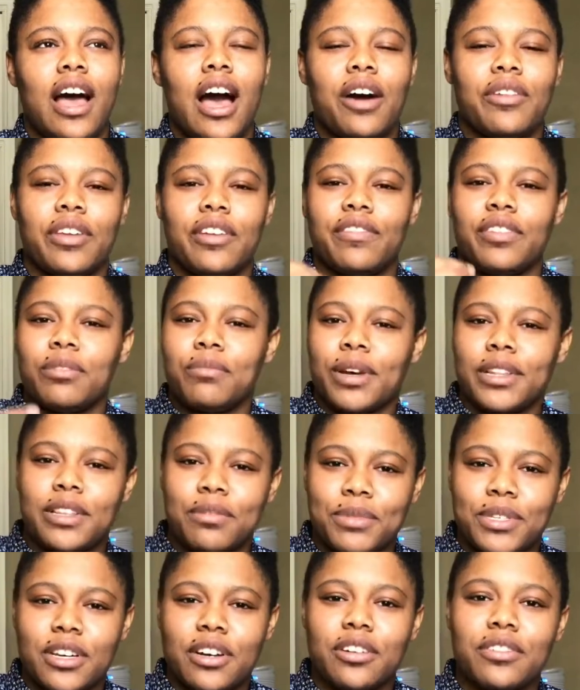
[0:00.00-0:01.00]
how they feel about
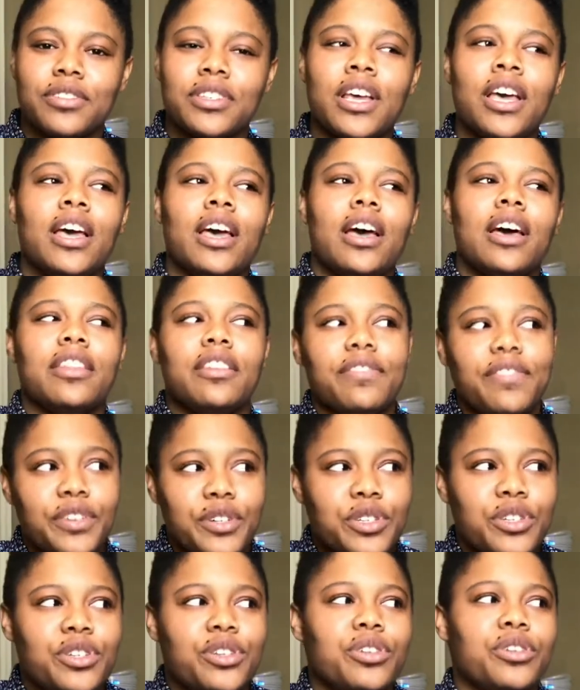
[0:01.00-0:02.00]
themselves, and then for
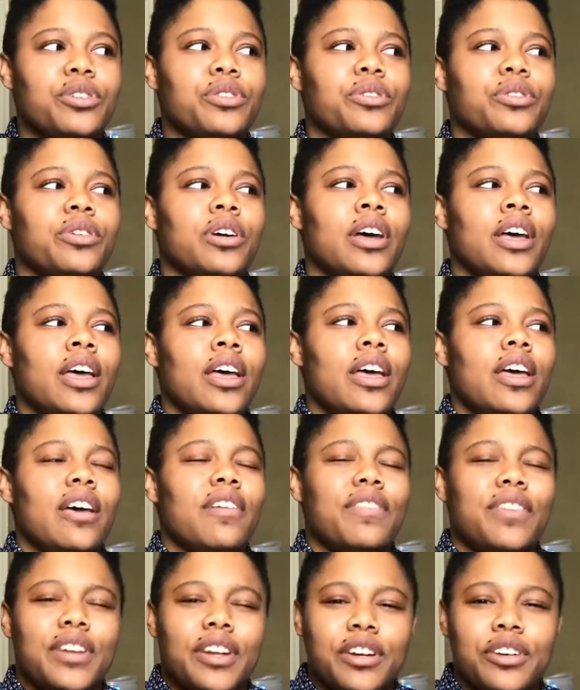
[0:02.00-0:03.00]
two,
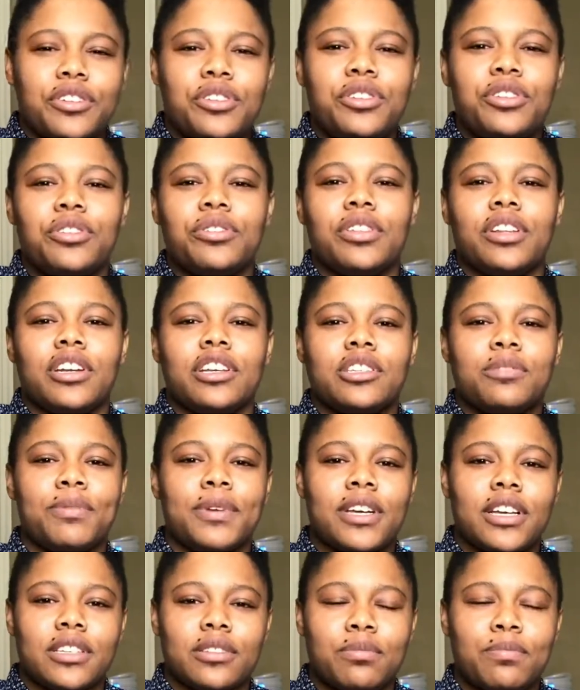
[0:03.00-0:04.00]
if it hurts you, then it's
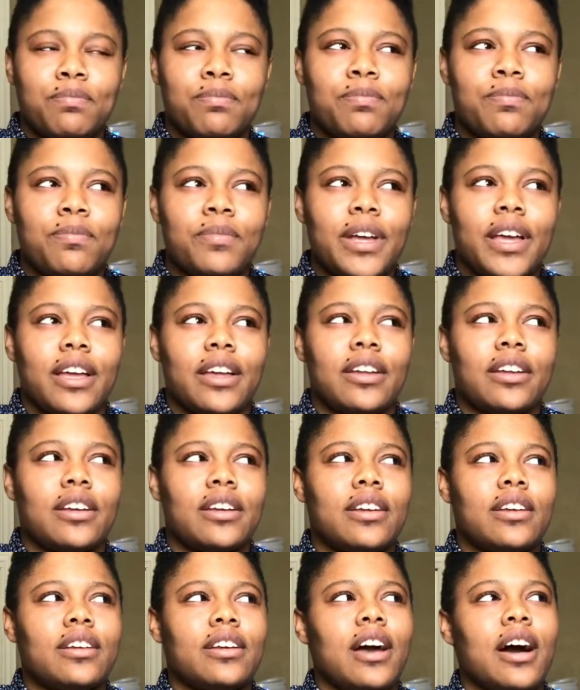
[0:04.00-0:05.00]
because it
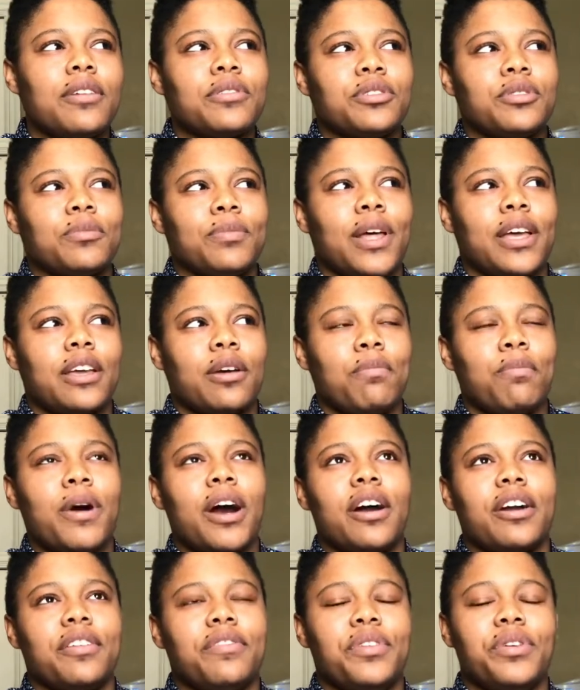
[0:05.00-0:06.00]
comes from a
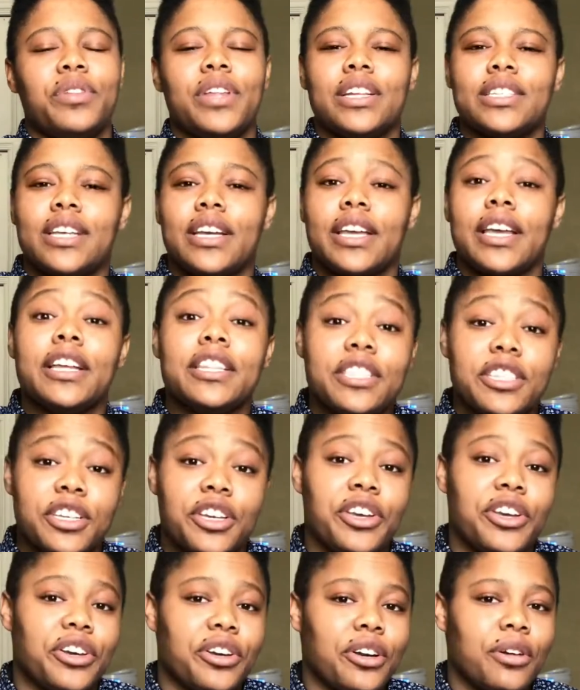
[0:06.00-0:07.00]
part of you that's
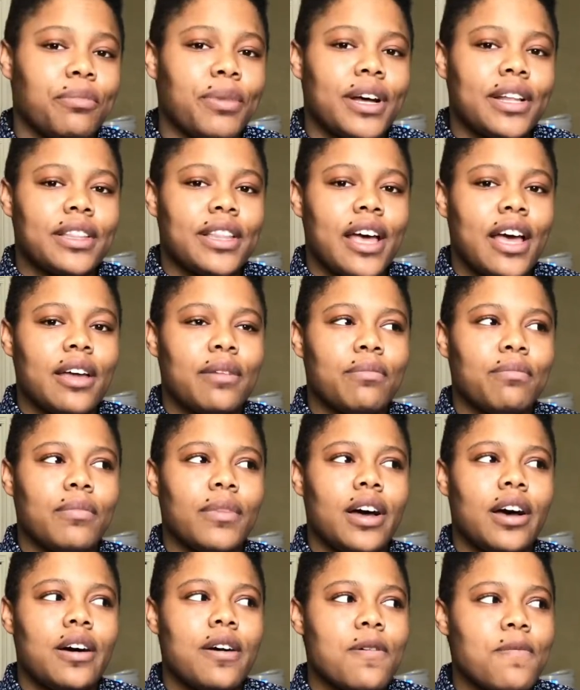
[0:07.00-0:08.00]
insecure about that
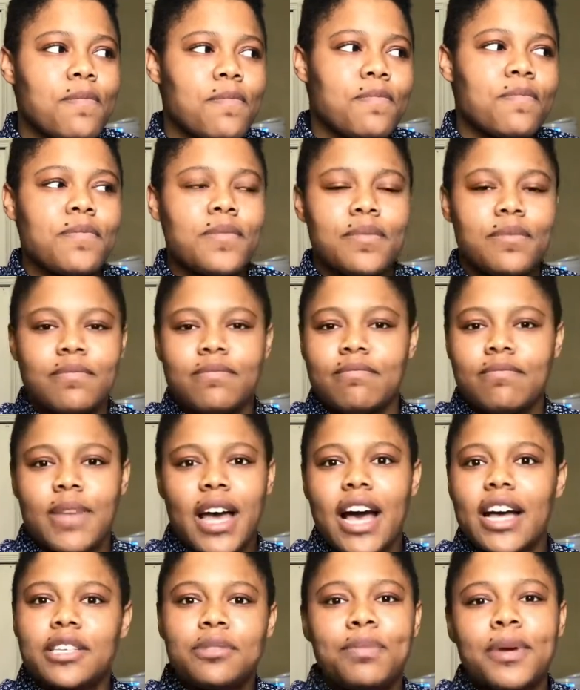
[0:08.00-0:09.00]

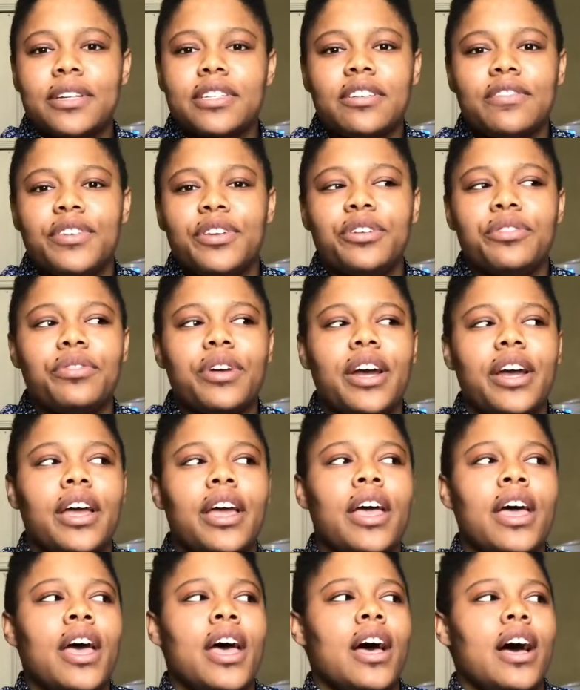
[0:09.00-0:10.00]
aspect of you, right?